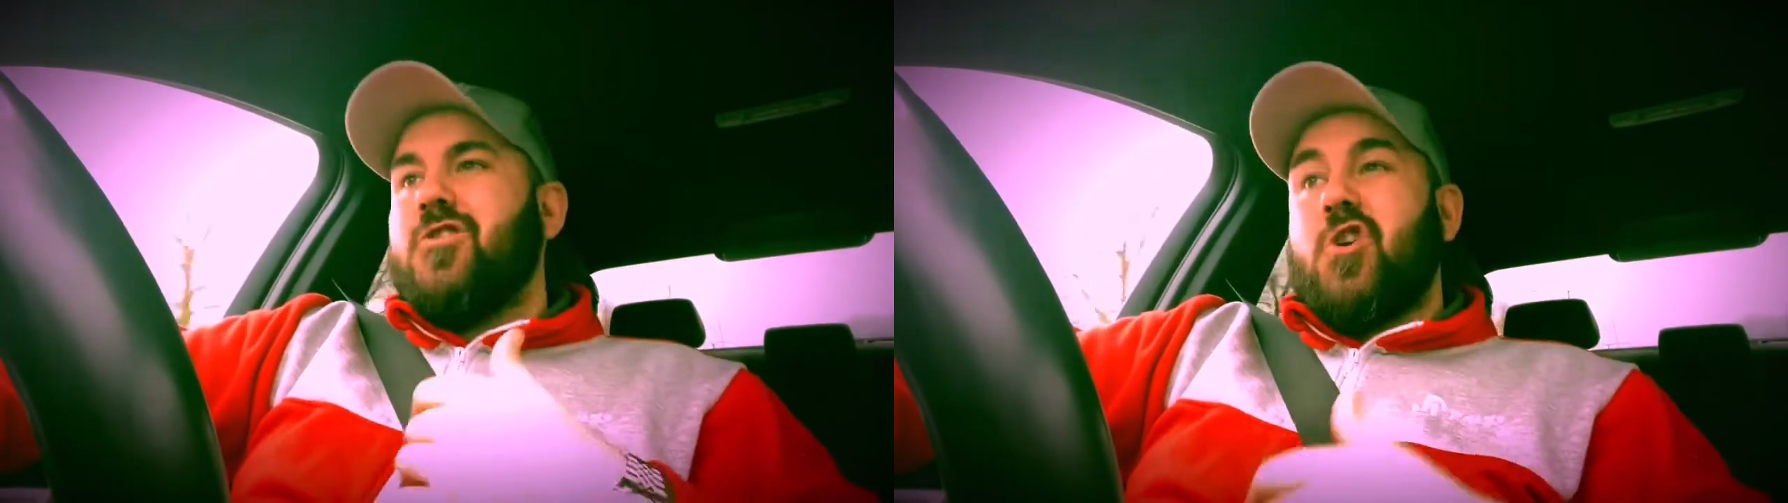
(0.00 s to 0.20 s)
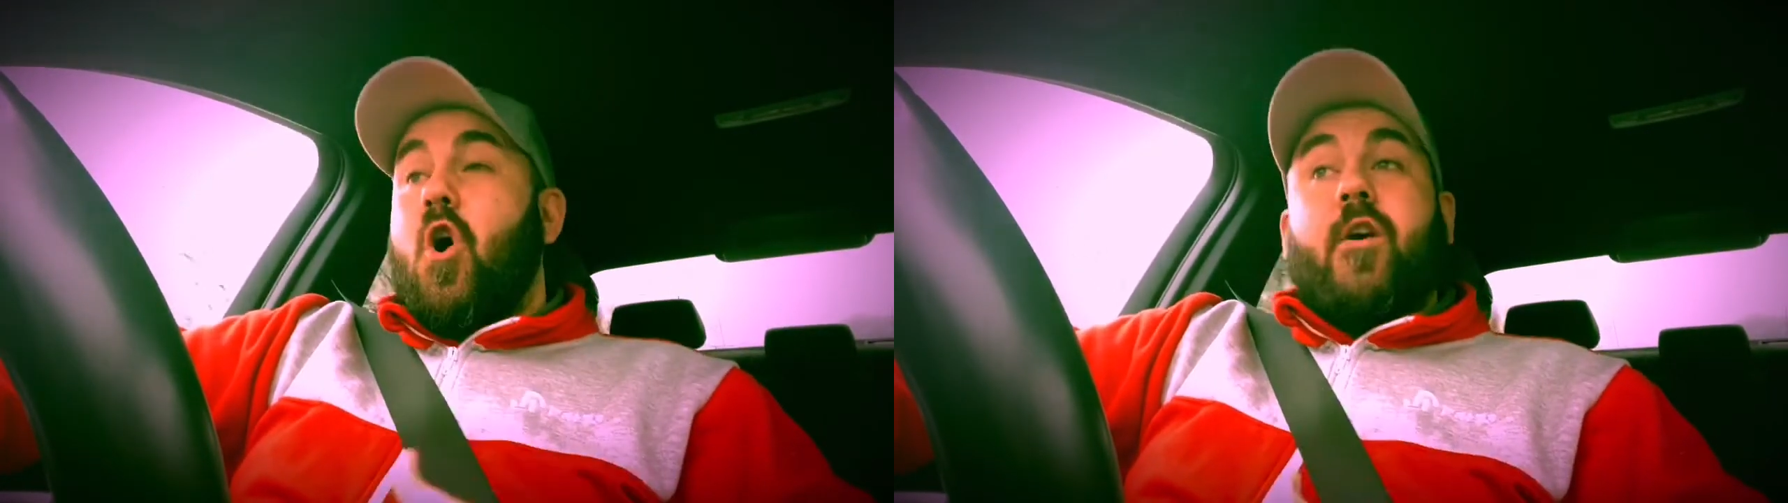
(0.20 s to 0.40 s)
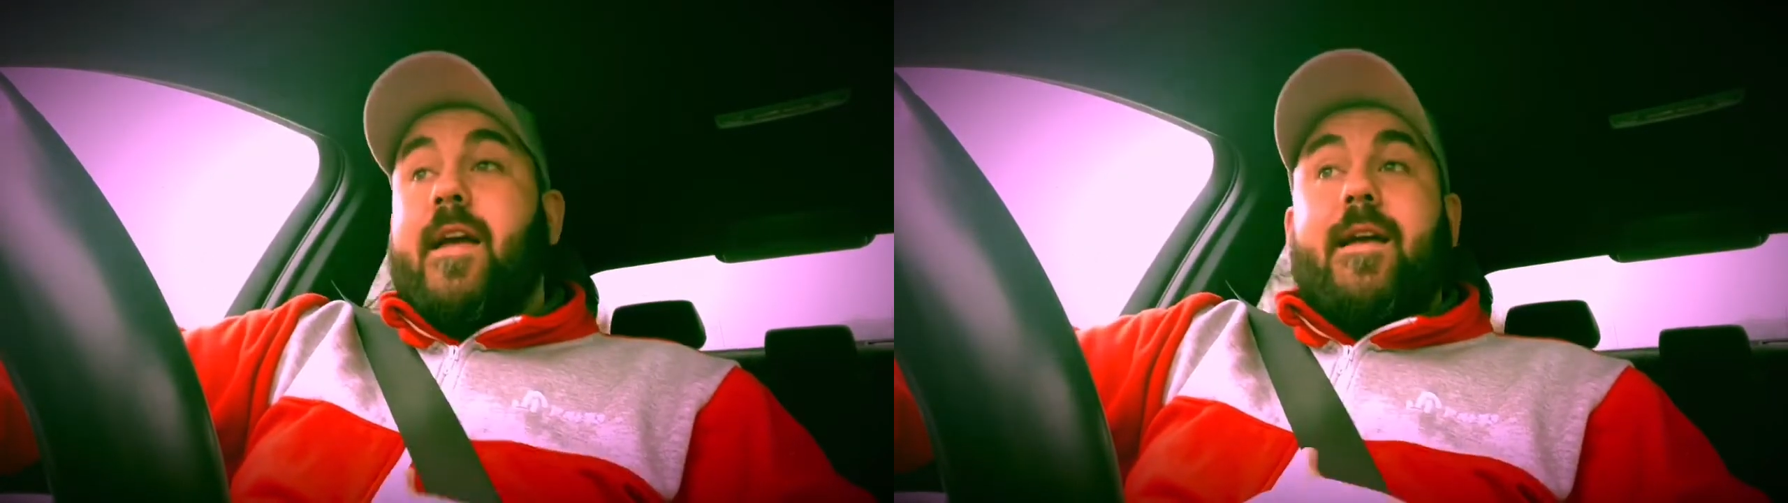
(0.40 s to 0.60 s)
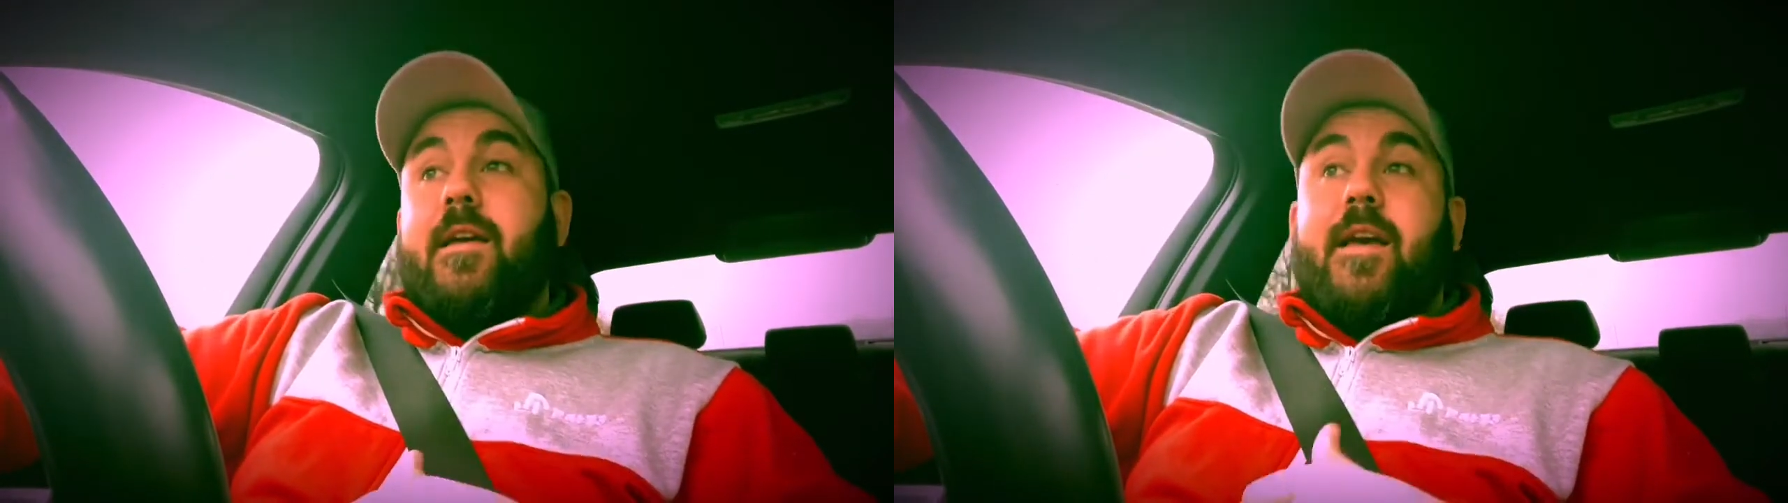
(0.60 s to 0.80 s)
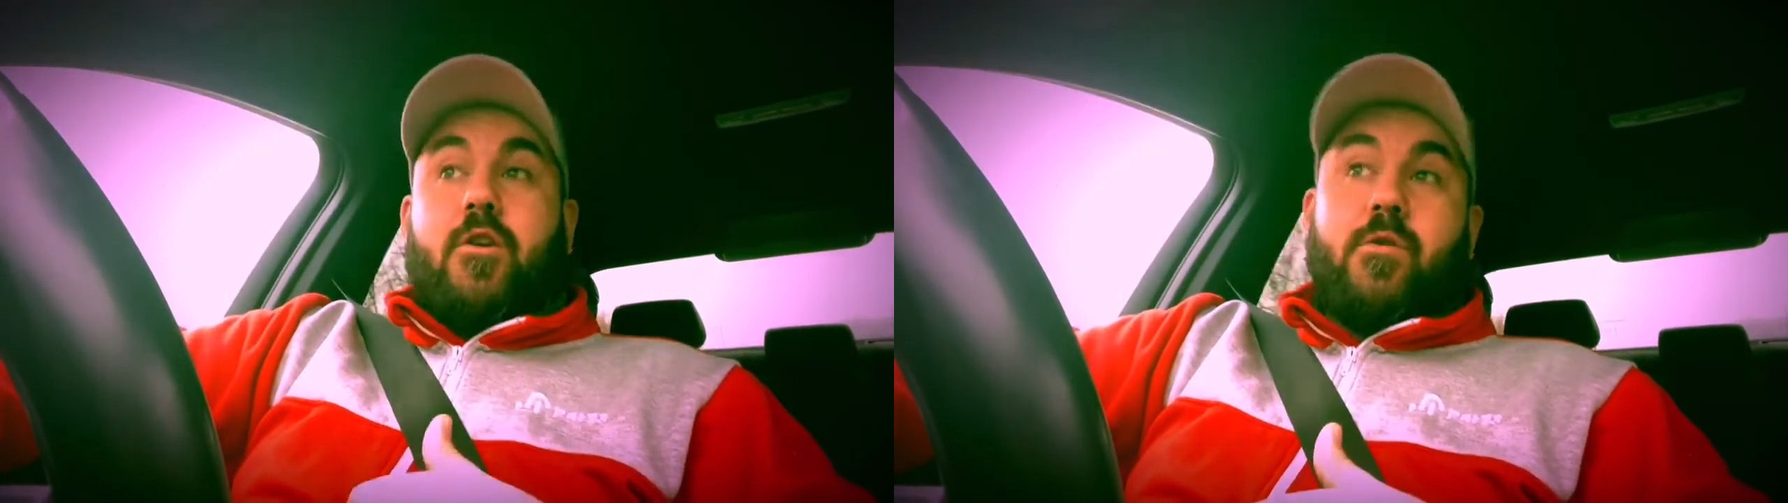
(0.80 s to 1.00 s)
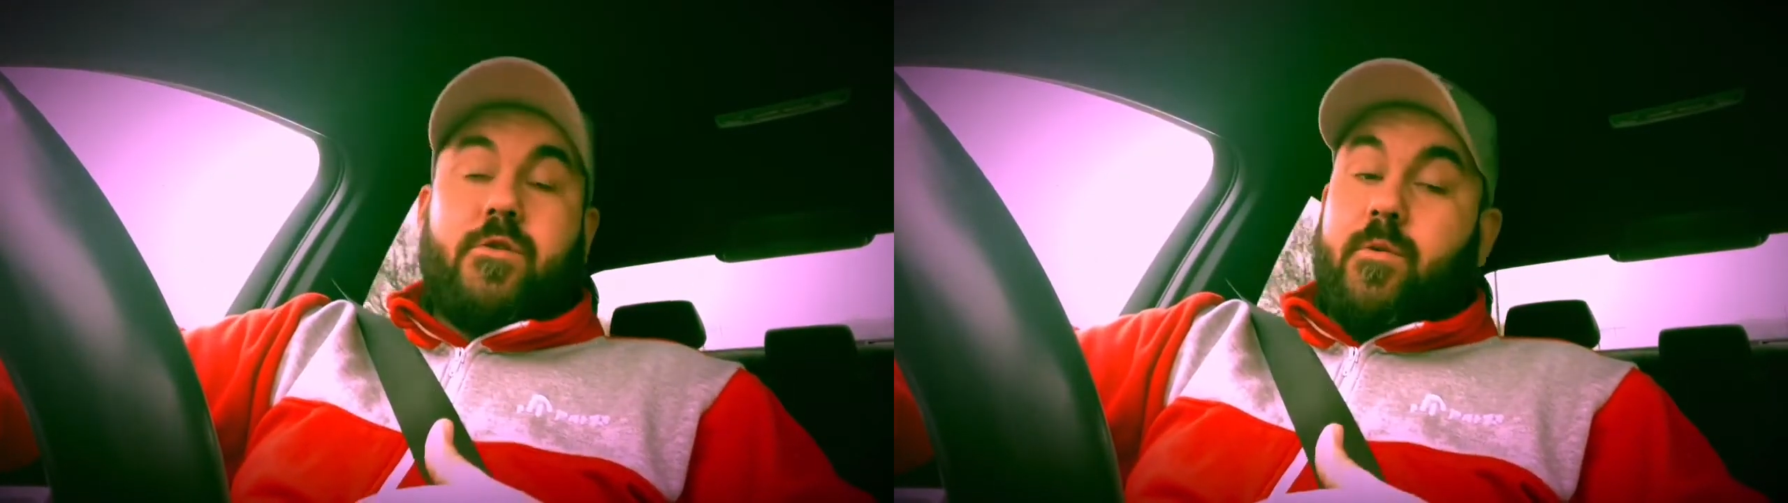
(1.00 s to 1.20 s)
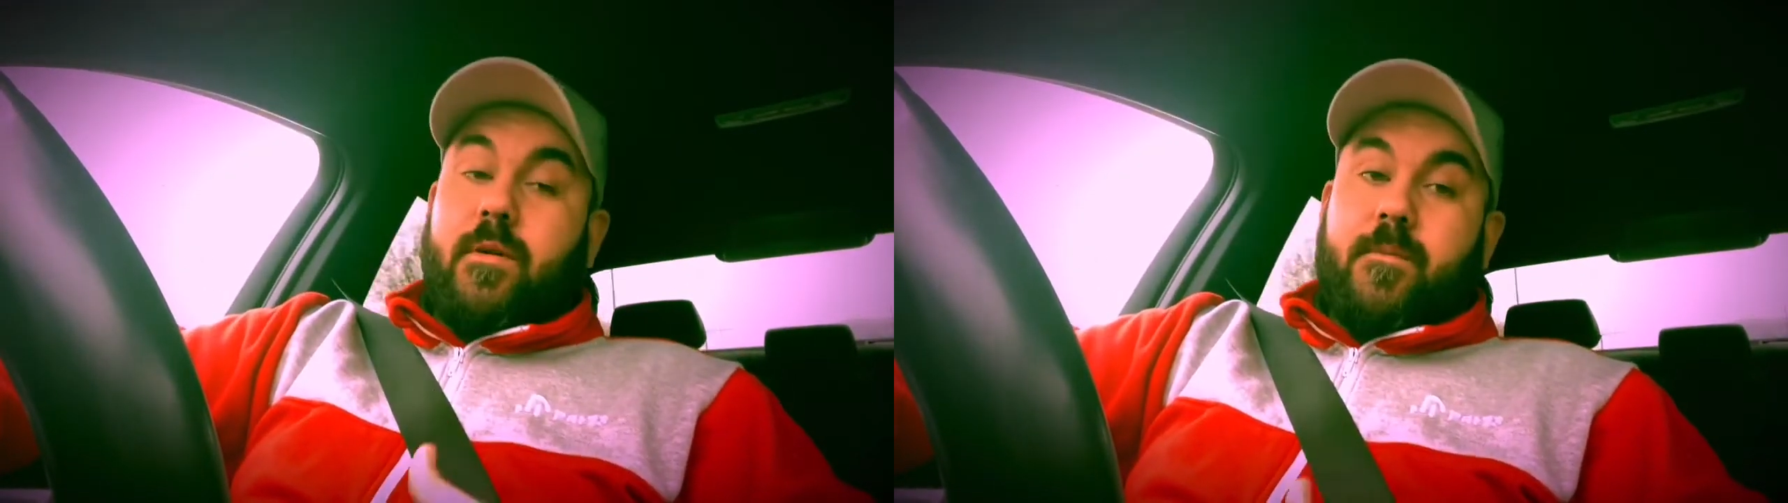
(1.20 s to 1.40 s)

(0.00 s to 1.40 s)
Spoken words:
Just can't get used to